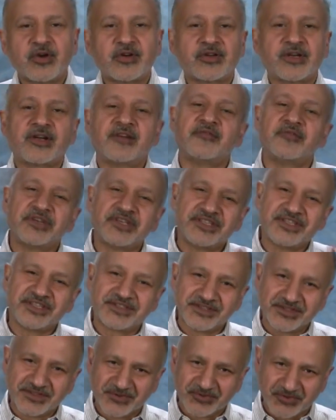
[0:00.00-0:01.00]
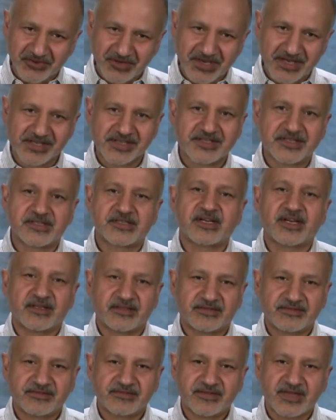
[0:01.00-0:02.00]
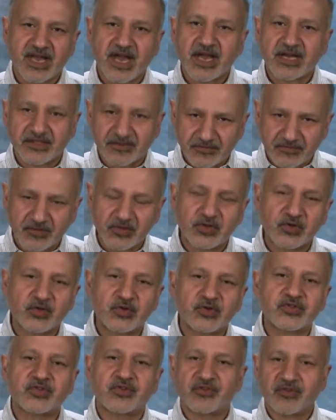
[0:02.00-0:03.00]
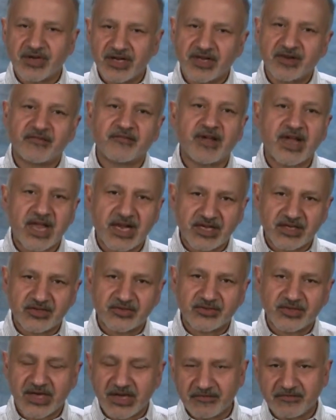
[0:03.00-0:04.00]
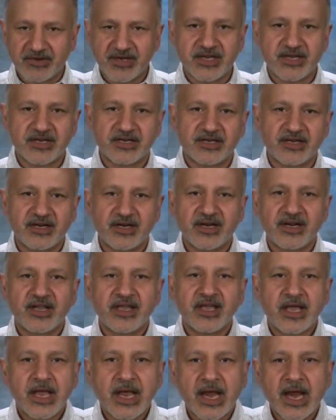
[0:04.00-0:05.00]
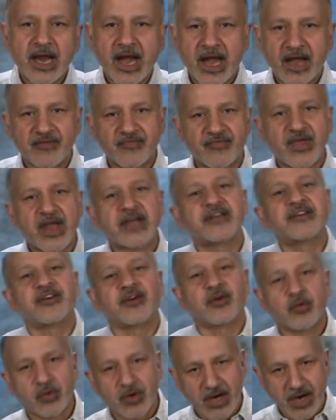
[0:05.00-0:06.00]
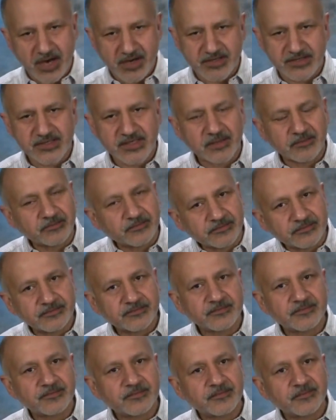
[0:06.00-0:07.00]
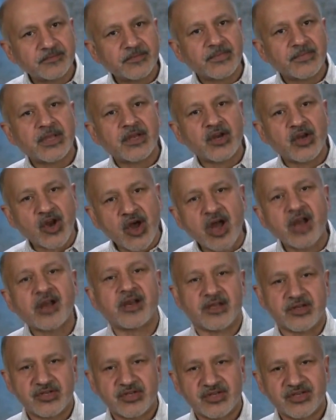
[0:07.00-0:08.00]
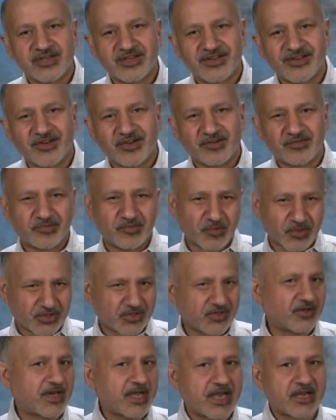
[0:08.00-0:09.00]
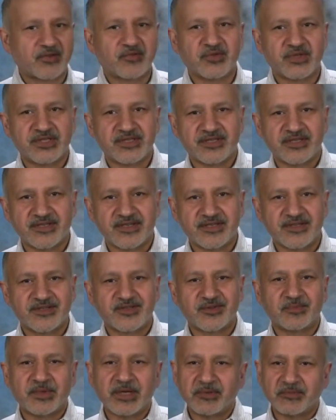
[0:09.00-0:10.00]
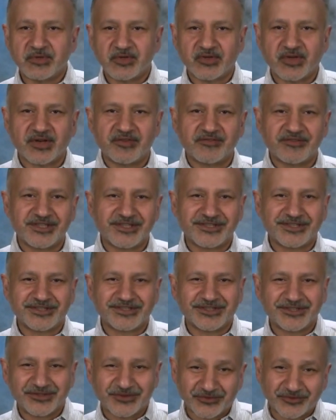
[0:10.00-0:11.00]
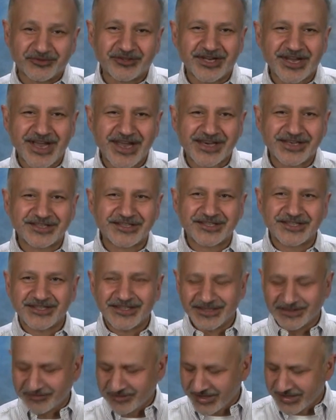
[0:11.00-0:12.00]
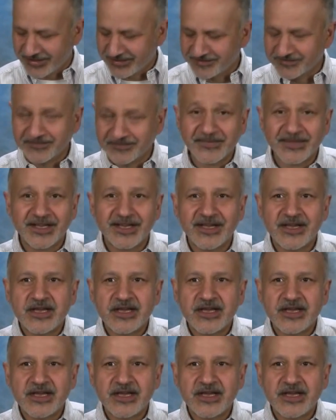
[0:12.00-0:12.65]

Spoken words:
You want to convert it into real stuff, cash flows or real value every year, and that requires some knowledge of what your language is to be able to convert it into reality, right?